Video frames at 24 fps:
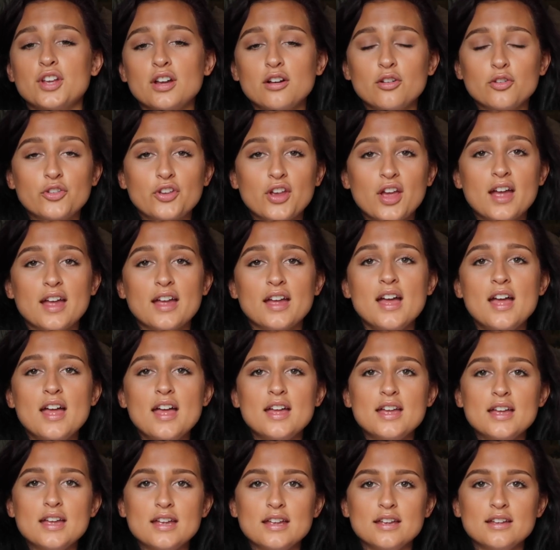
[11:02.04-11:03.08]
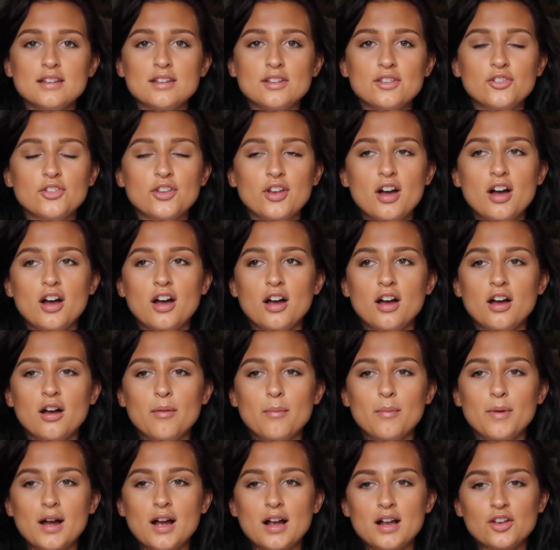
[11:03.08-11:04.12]
thing I'll say is,
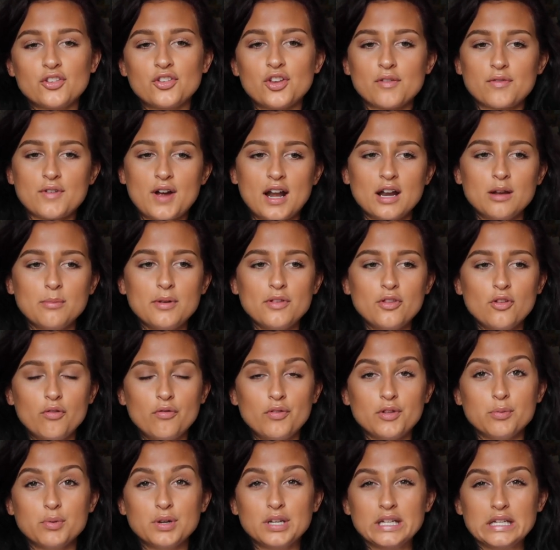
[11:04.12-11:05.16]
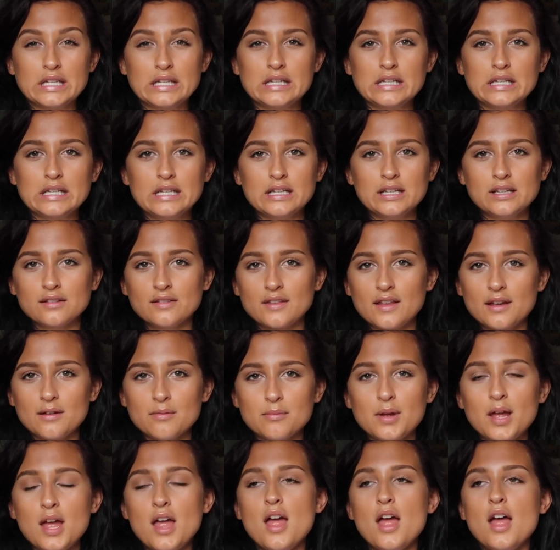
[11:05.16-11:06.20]
because I've kind of been the only one eating
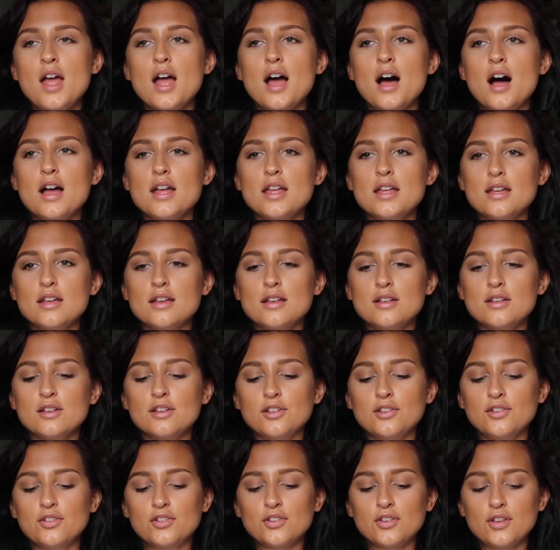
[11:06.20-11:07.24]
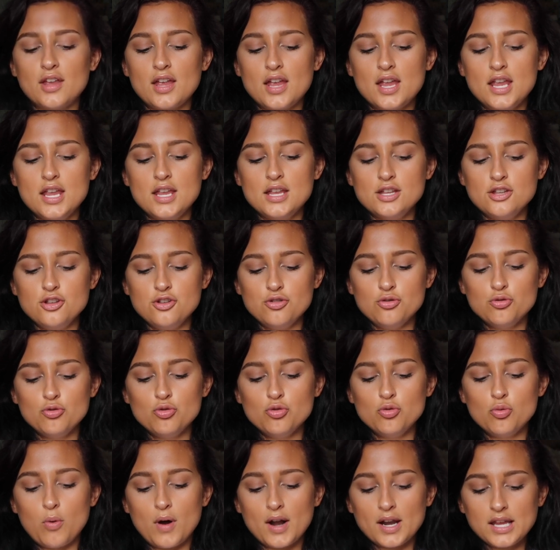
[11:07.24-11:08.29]
them, is
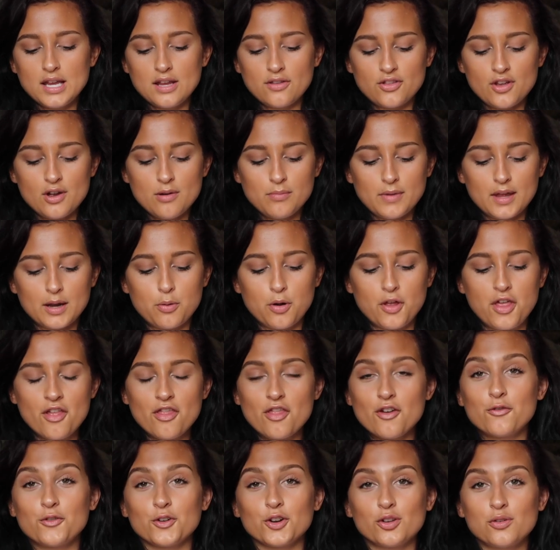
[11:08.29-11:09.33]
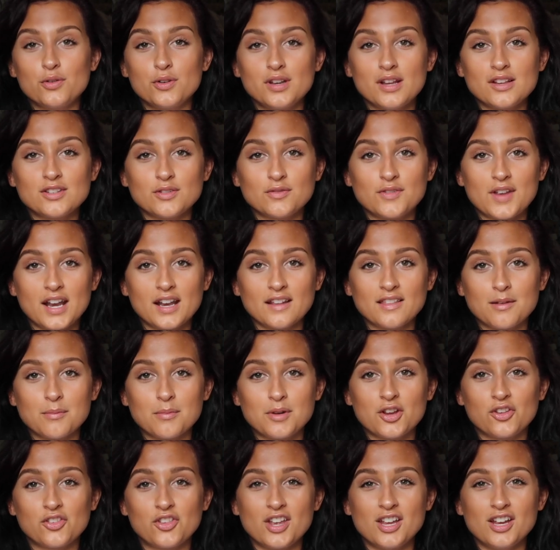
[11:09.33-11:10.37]
you want to eat them like within the first few days of getting
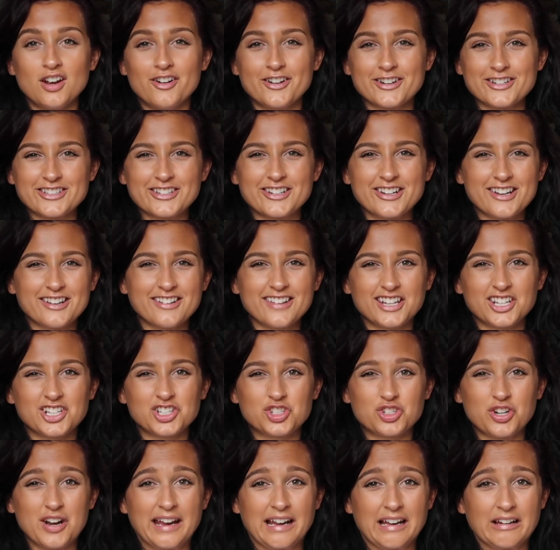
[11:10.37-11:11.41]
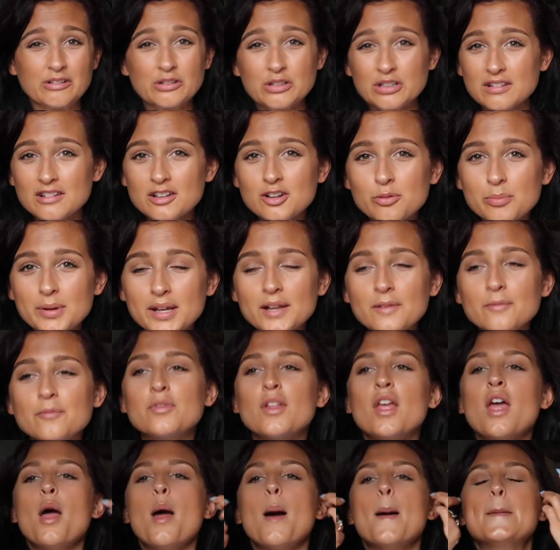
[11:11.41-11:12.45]
them because they are starting to like dry out a little bit.
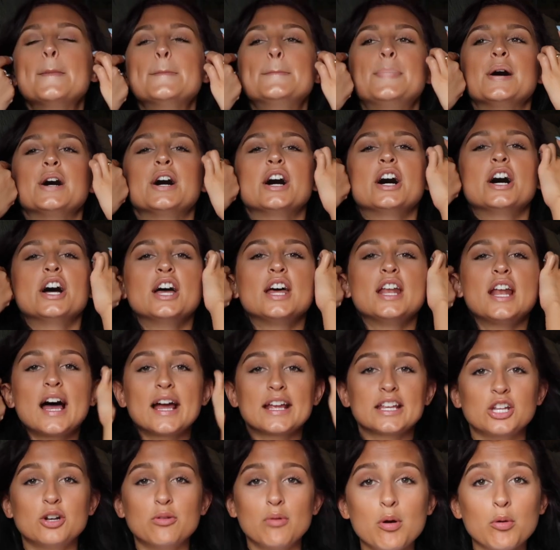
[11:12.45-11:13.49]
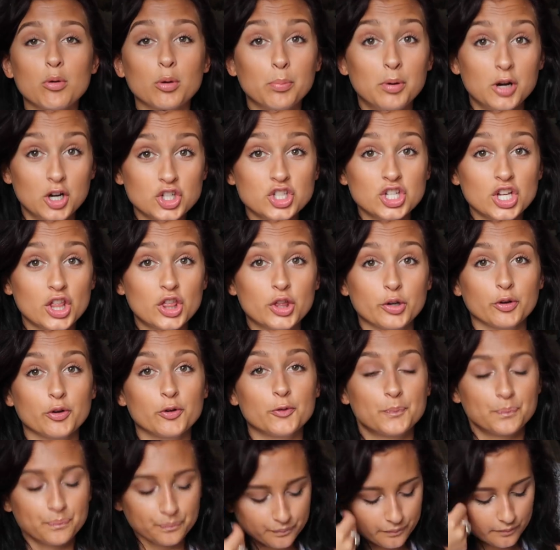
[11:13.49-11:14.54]
But you know what, we're pushing
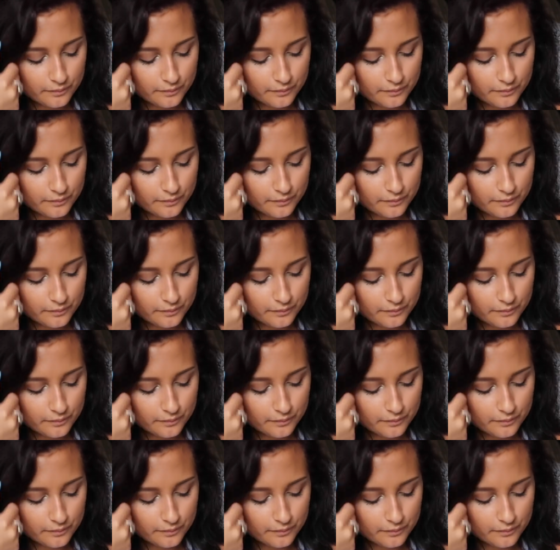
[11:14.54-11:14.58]
through.